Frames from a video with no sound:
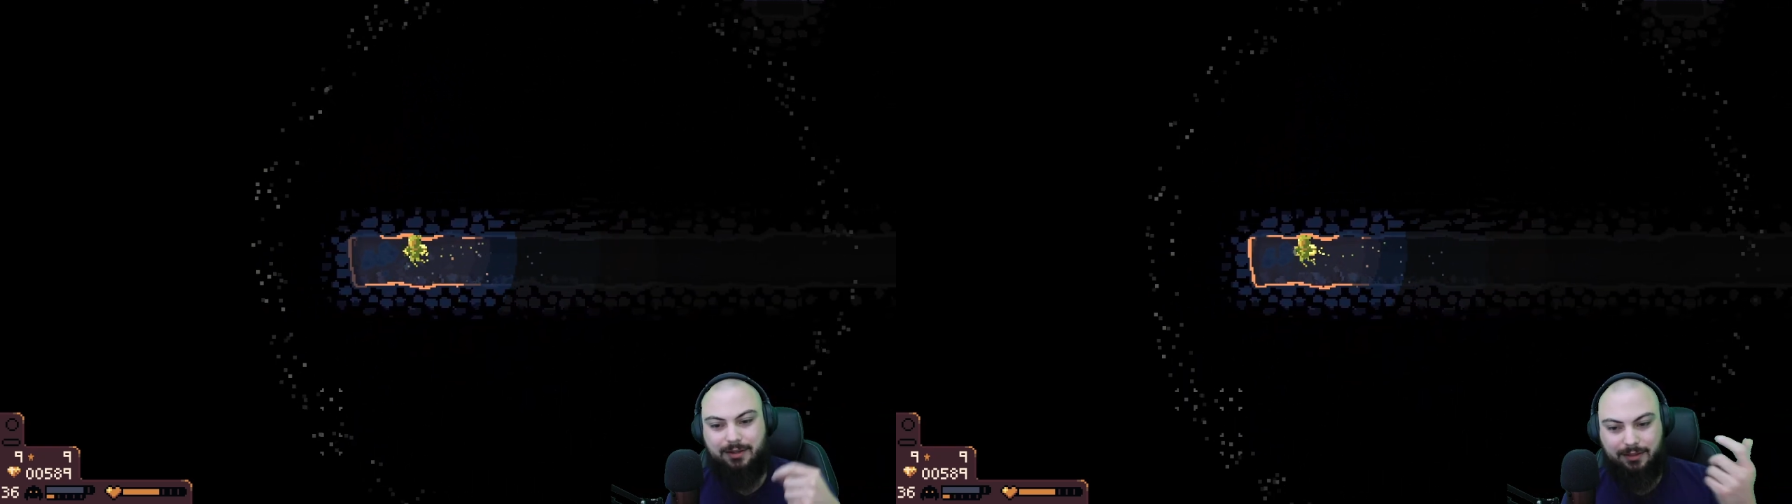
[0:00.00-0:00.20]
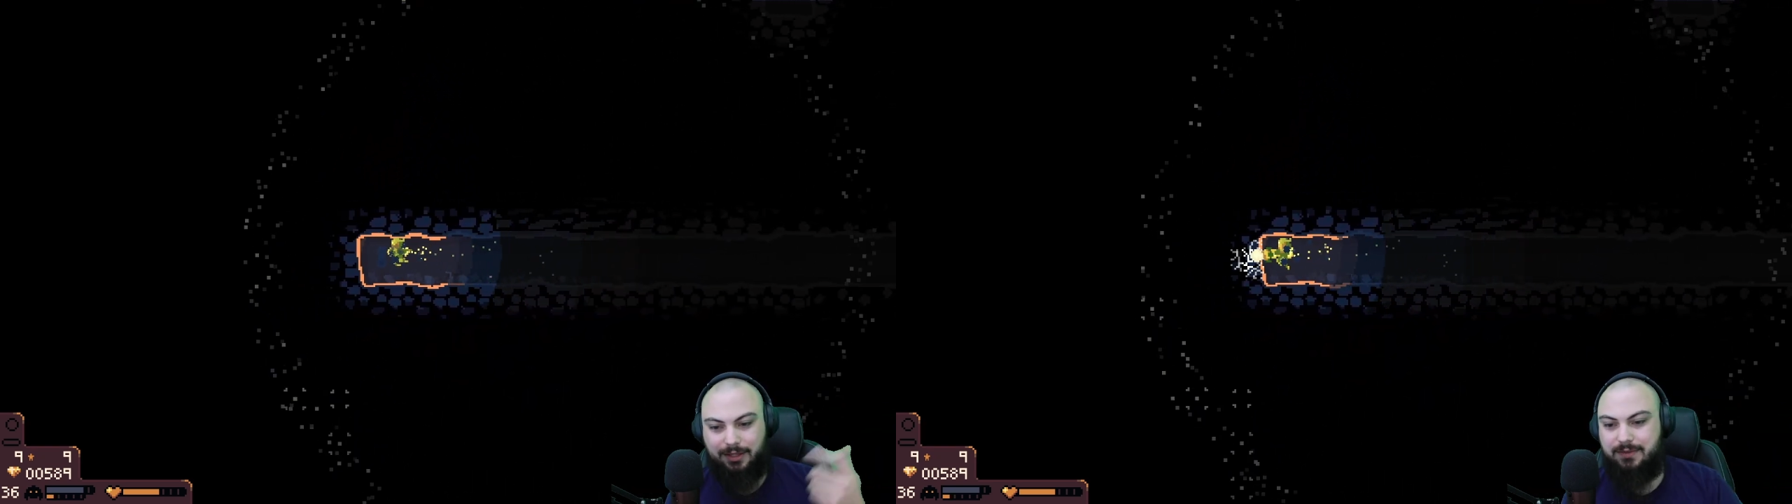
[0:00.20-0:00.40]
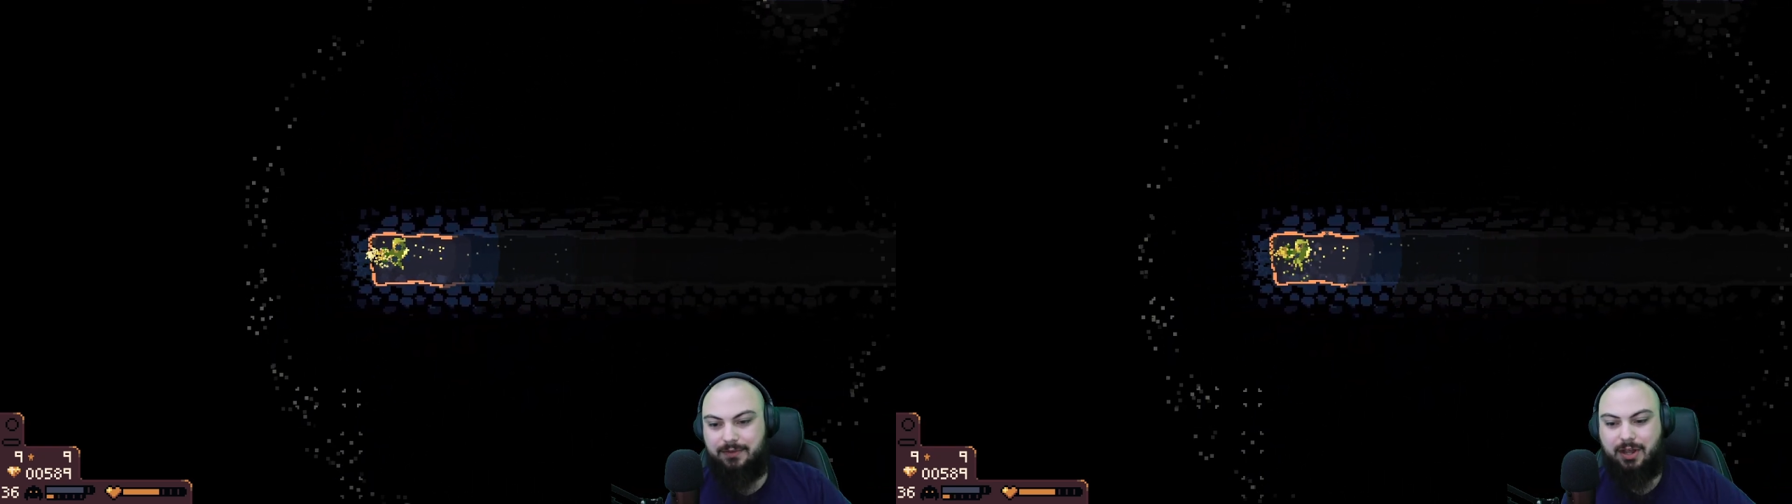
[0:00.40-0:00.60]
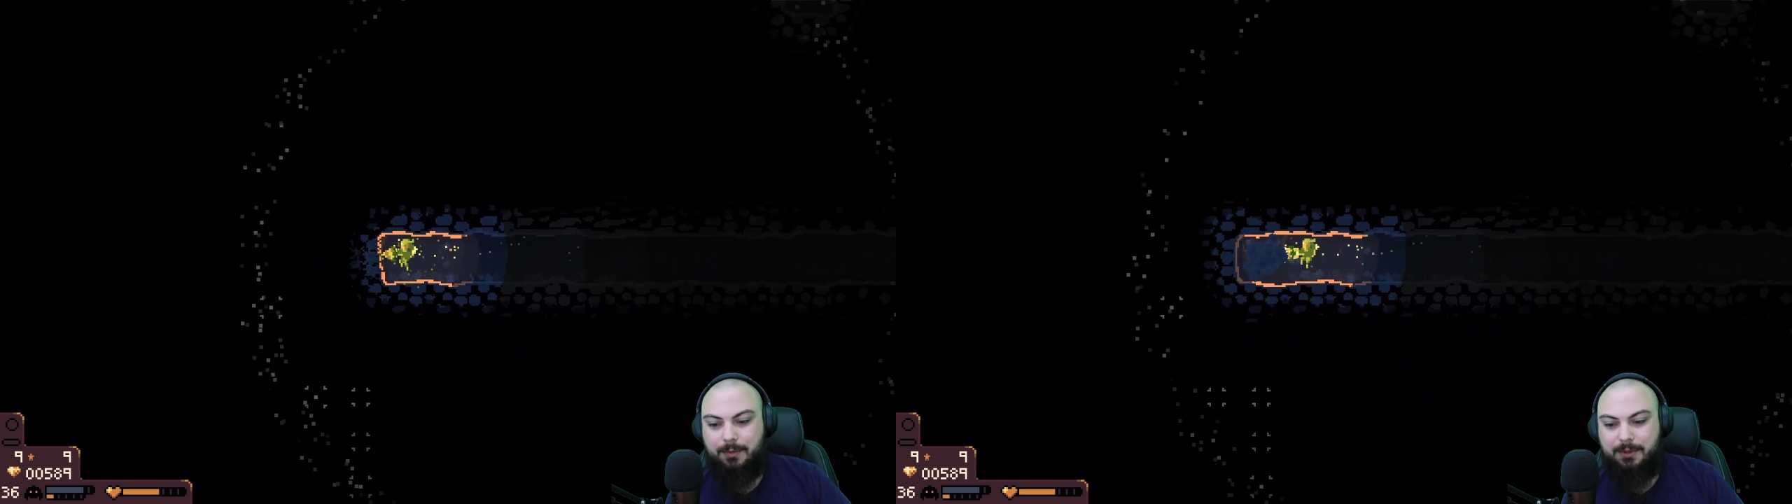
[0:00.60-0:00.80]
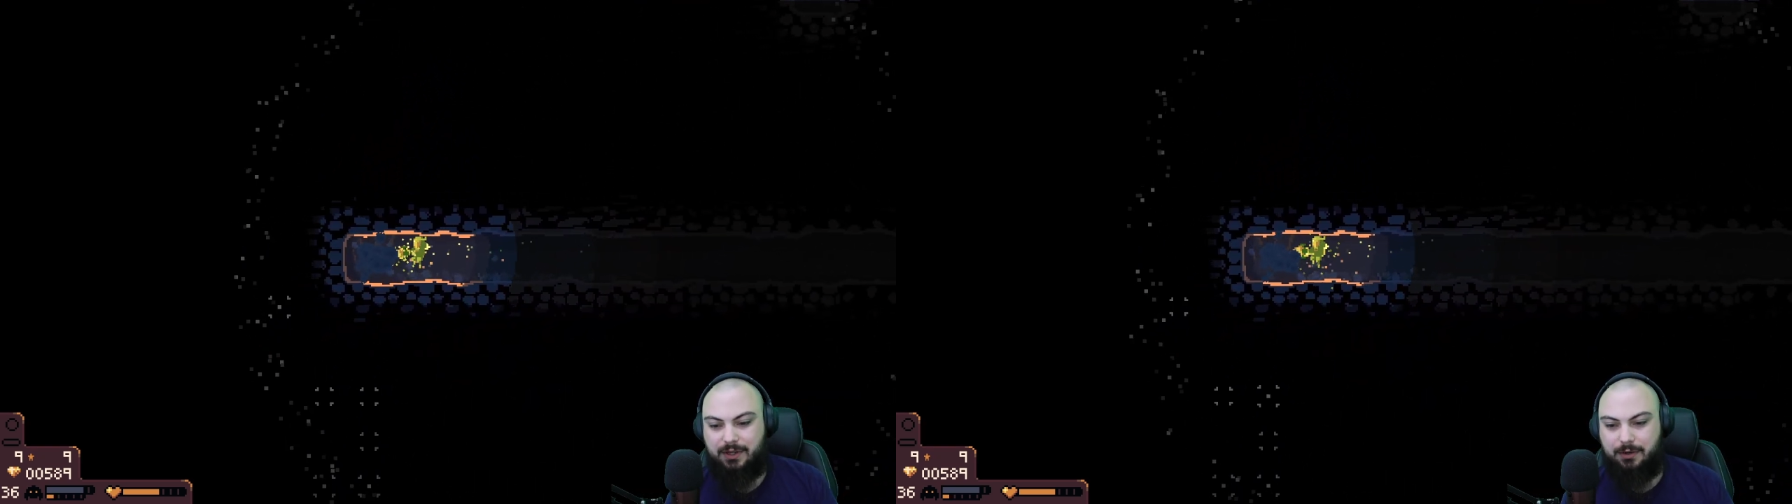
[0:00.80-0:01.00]
leave a
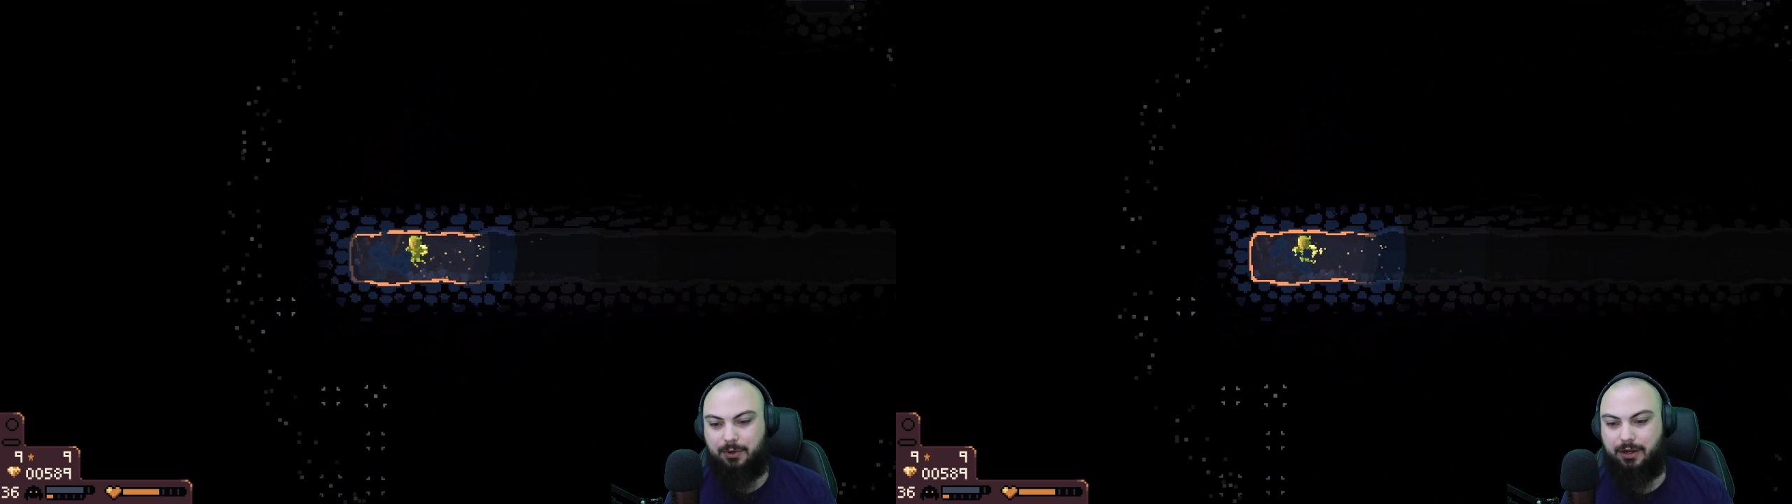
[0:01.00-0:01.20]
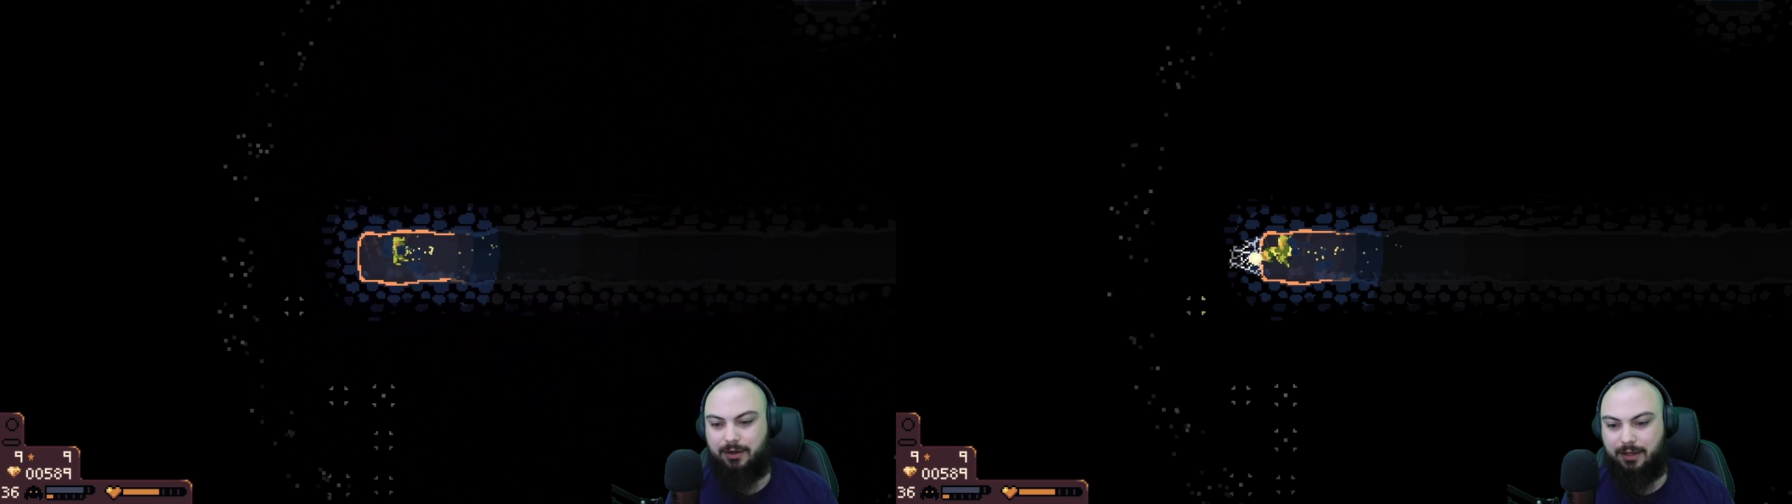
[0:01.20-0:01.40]
comment somewhere.